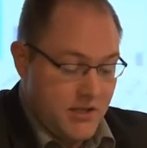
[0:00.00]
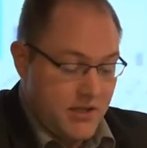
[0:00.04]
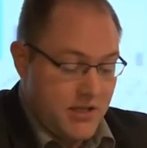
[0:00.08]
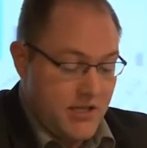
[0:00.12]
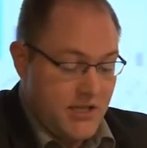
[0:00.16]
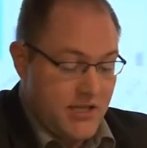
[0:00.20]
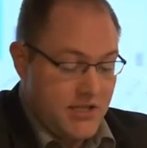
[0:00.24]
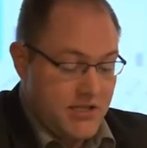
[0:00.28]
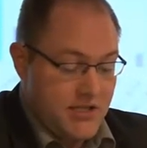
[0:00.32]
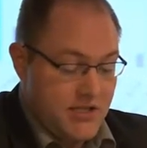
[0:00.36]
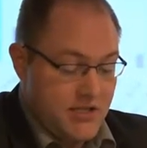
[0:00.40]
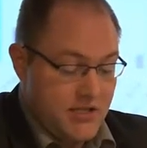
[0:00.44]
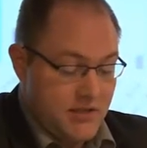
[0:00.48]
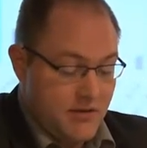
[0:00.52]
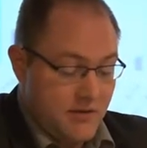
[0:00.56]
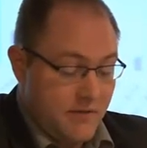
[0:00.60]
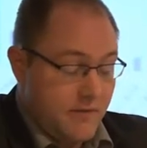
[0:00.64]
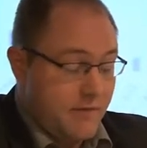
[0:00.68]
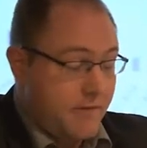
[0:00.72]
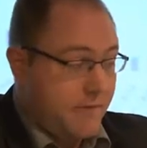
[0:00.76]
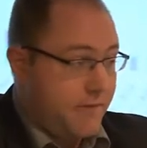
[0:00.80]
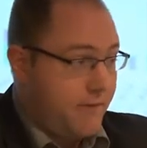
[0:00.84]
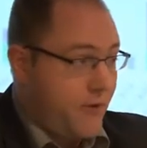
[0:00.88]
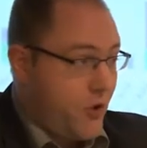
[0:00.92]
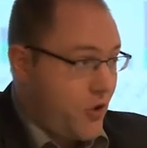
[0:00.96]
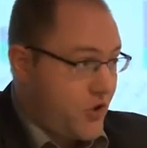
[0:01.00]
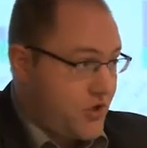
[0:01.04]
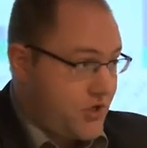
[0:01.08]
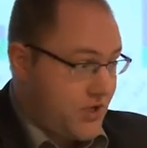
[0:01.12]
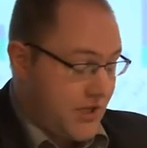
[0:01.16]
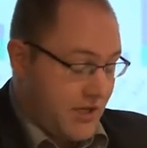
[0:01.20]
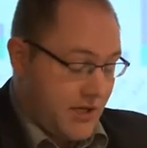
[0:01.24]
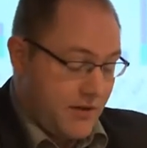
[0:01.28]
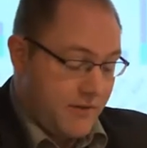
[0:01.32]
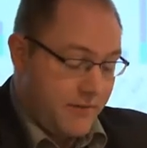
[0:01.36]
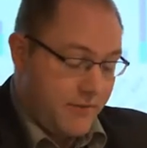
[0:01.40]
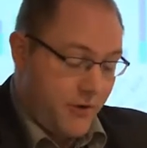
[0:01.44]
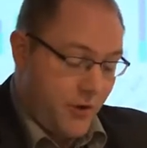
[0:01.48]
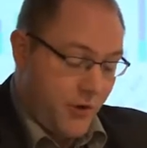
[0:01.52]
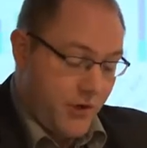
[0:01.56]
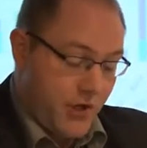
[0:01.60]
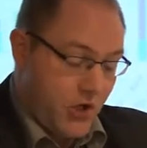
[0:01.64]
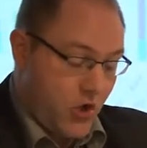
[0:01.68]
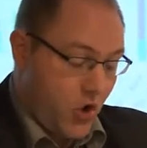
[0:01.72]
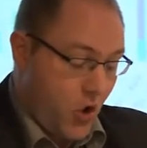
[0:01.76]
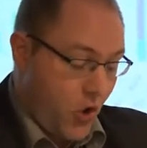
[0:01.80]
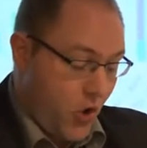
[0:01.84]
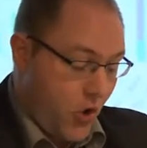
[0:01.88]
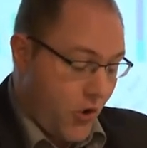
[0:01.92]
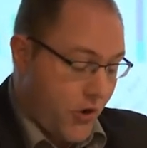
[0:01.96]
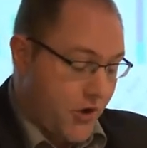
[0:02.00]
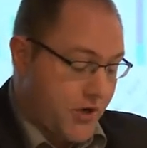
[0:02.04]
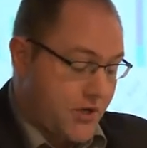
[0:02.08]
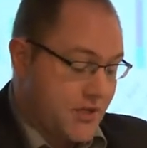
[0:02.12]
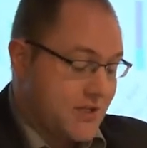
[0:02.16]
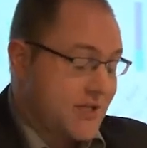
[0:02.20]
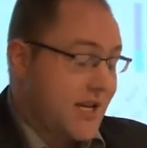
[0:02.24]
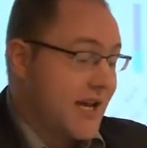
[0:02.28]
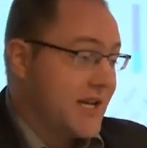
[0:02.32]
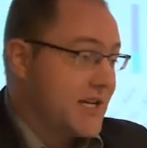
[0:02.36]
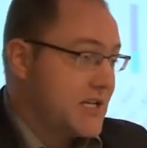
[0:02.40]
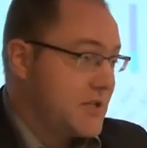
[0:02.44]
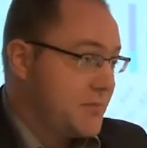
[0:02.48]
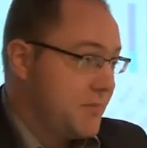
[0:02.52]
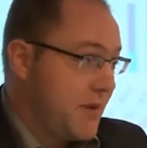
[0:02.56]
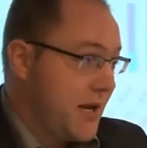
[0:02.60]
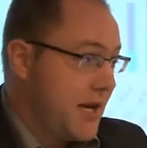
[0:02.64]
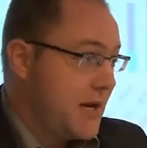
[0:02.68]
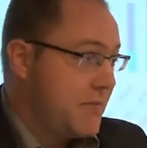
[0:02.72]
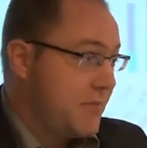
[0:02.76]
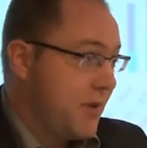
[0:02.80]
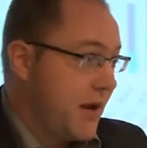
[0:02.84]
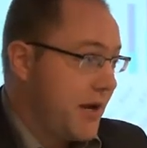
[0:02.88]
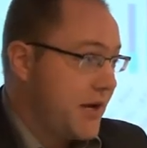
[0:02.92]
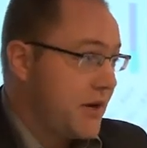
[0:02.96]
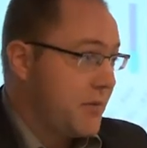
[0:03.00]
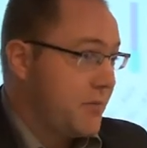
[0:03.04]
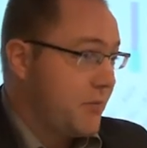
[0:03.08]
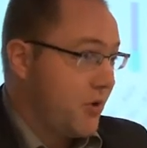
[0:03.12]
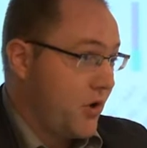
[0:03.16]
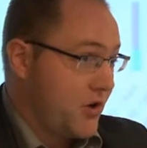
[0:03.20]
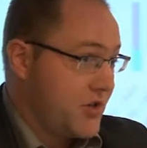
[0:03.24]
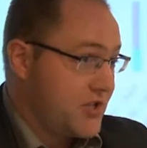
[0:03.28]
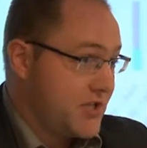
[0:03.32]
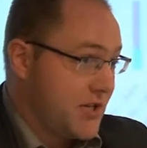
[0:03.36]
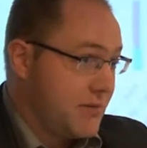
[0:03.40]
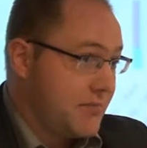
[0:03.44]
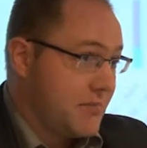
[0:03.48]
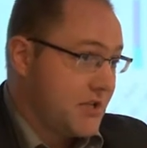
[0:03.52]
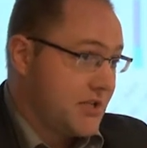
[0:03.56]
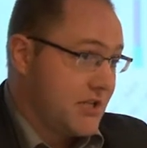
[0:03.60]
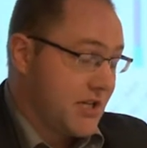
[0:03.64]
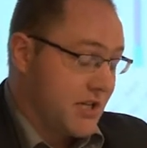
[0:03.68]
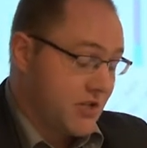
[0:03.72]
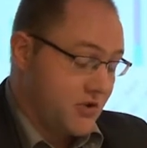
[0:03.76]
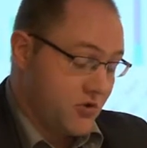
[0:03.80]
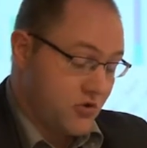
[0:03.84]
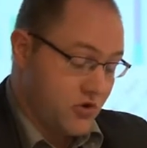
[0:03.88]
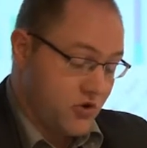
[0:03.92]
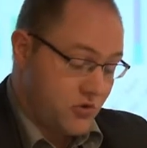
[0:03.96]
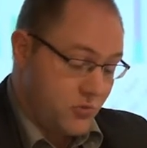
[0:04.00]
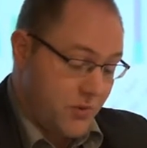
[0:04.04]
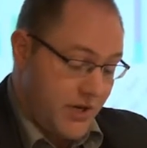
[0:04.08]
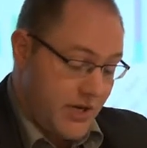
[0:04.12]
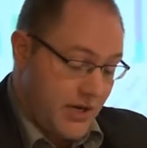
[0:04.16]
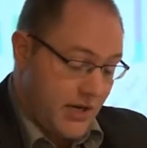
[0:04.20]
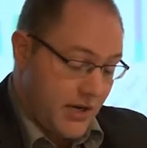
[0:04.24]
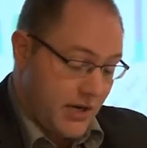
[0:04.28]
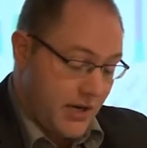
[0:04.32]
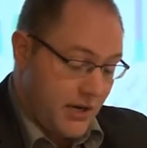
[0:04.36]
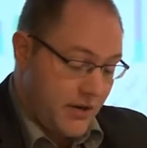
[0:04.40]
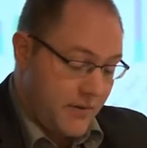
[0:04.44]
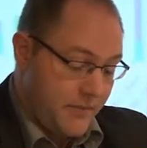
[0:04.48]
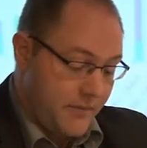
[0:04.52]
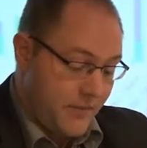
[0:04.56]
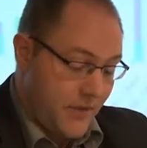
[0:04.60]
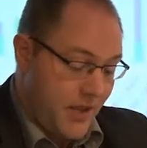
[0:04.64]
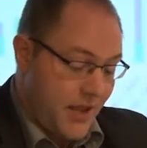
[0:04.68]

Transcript: These 30 foreign coins are explained by the proximity to Sweden